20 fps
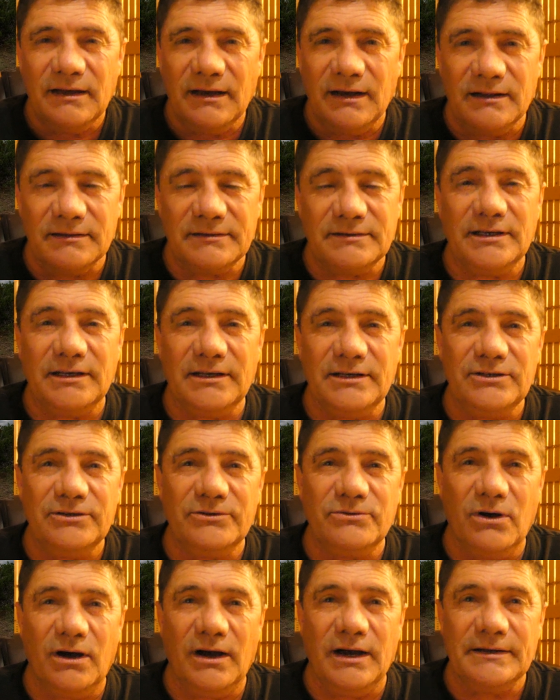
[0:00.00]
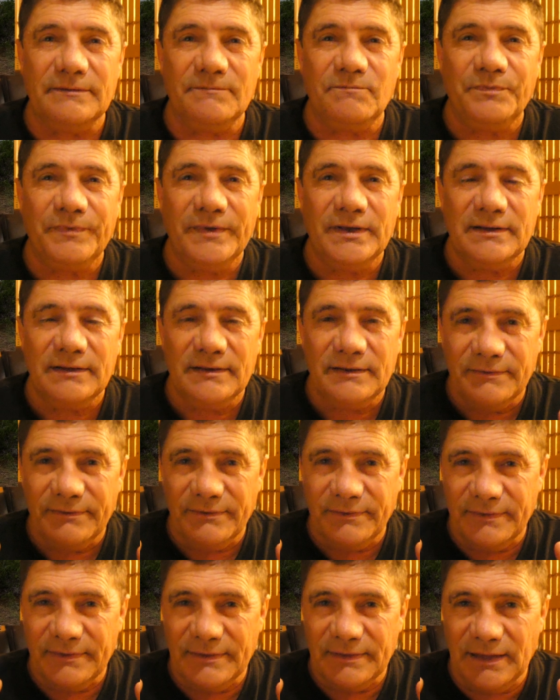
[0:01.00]
I'll tell you what,
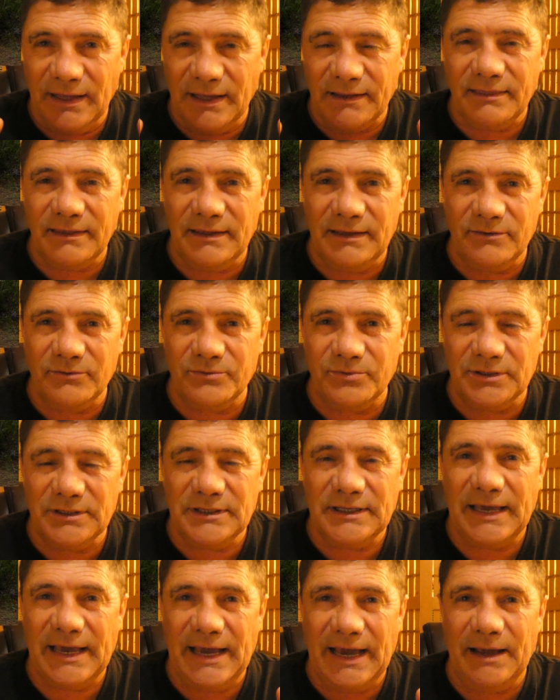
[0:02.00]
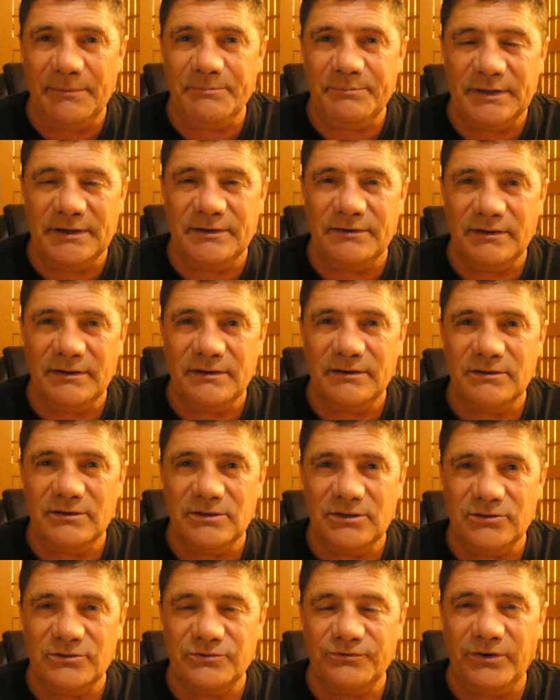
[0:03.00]
nothing really happened
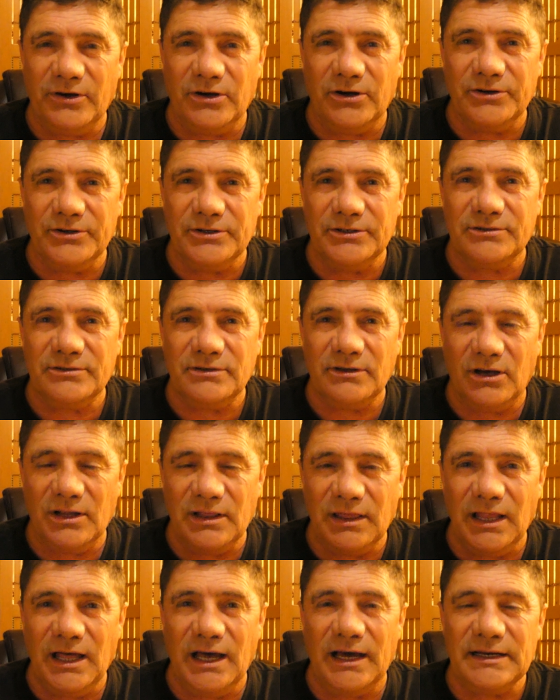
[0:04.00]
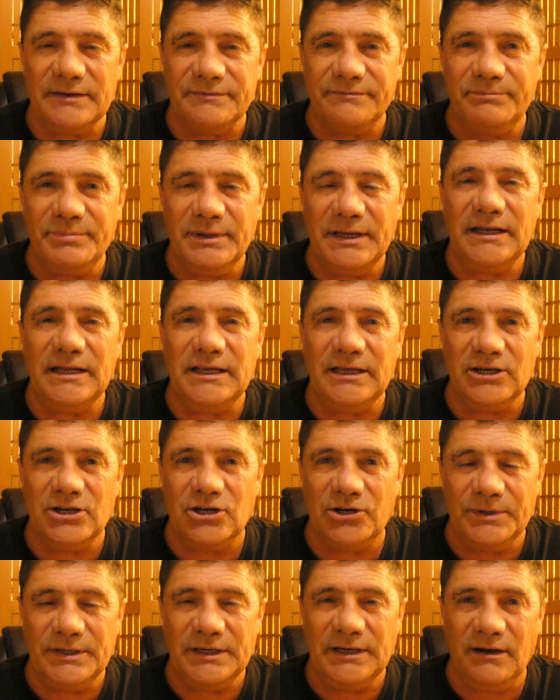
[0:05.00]
as far as a lot of bidding
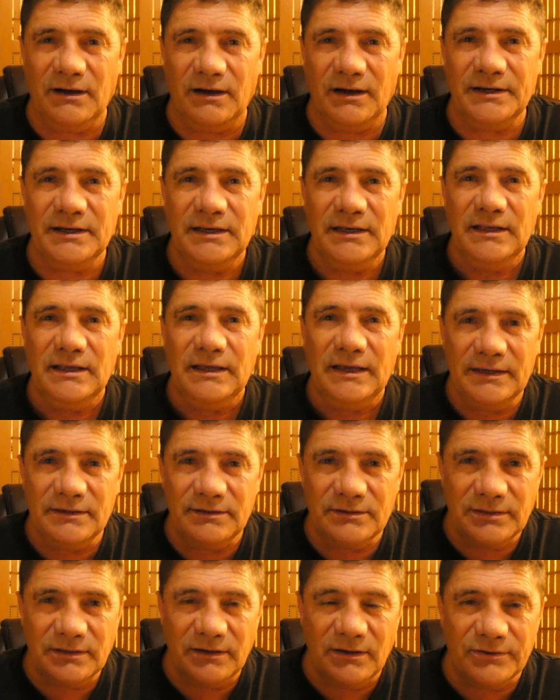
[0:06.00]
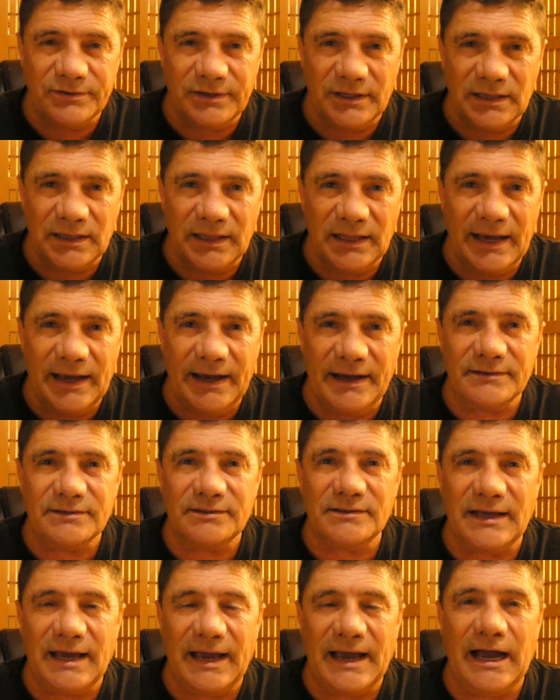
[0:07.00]
going on until the
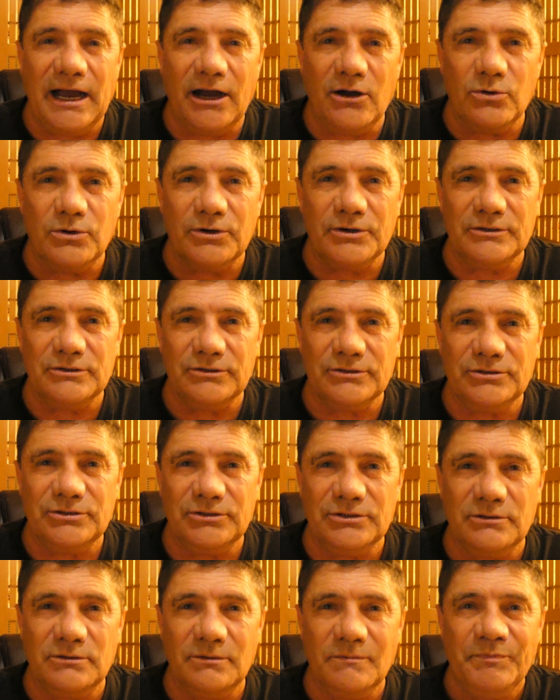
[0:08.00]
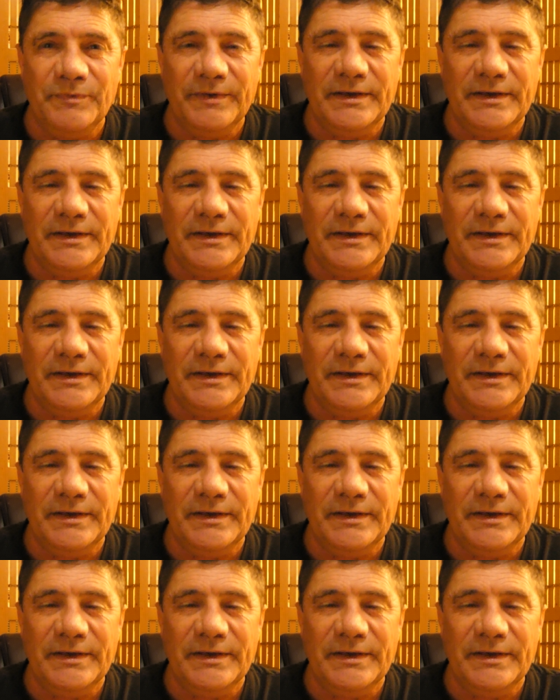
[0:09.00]
last hour or two.